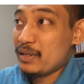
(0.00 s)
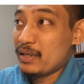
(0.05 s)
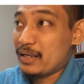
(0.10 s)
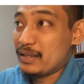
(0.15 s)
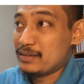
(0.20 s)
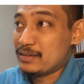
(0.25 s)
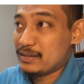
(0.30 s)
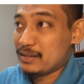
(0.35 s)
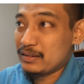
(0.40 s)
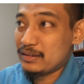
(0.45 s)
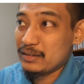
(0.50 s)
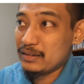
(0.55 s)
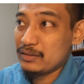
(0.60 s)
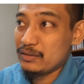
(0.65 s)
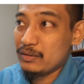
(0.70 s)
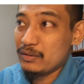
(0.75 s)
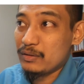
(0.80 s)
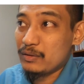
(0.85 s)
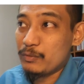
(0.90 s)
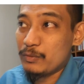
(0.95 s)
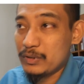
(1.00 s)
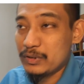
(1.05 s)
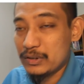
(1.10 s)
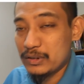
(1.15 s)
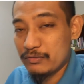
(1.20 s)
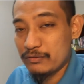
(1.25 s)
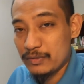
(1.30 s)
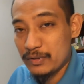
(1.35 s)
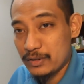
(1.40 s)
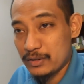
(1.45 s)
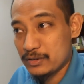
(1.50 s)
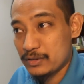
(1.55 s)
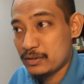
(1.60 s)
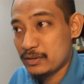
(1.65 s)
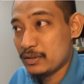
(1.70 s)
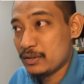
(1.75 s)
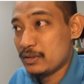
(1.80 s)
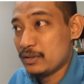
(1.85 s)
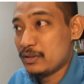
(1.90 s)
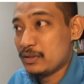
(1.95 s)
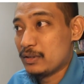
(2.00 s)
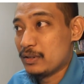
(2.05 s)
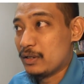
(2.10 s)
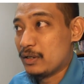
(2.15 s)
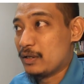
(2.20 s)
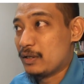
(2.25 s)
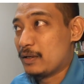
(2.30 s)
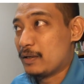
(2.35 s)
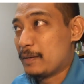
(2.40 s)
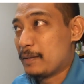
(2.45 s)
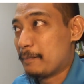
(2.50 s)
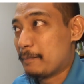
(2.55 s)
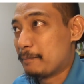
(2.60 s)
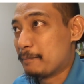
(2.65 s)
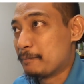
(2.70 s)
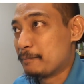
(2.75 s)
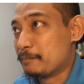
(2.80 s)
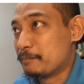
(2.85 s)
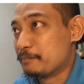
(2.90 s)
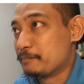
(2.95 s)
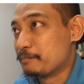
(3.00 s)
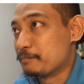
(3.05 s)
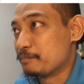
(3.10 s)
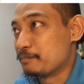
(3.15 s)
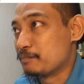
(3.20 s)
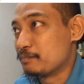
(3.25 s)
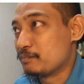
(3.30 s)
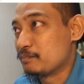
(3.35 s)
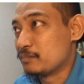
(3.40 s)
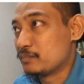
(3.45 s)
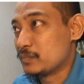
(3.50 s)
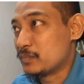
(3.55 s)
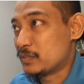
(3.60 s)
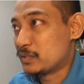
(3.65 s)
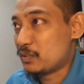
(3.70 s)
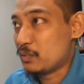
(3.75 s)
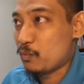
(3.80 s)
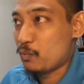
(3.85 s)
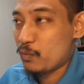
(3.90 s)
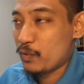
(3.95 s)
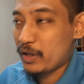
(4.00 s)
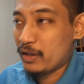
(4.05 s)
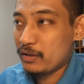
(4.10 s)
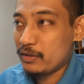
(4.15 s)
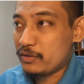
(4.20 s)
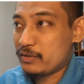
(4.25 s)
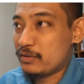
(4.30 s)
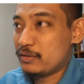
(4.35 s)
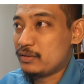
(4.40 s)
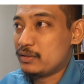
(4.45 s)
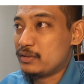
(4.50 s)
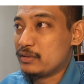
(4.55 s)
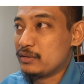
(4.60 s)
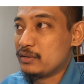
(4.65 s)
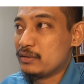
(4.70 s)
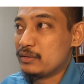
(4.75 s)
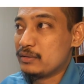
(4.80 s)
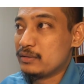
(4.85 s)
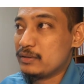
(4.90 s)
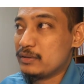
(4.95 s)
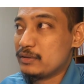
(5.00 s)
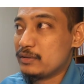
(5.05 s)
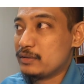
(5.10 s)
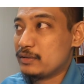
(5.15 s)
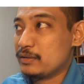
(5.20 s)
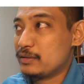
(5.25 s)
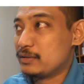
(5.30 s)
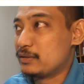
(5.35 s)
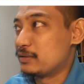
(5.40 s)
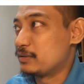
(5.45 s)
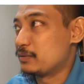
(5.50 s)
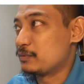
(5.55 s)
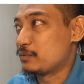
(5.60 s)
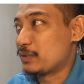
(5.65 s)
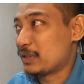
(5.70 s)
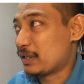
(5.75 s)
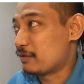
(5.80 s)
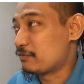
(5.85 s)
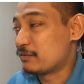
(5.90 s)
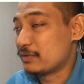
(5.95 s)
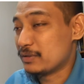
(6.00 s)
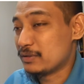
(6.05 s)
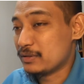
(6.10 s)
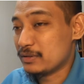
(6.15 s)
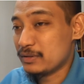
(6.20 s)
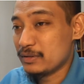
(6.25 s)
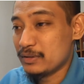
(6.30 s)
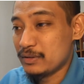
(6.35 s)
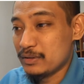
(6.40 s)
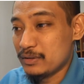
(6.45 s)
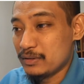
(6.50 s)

and second, Allah will give us the wealth, the whatever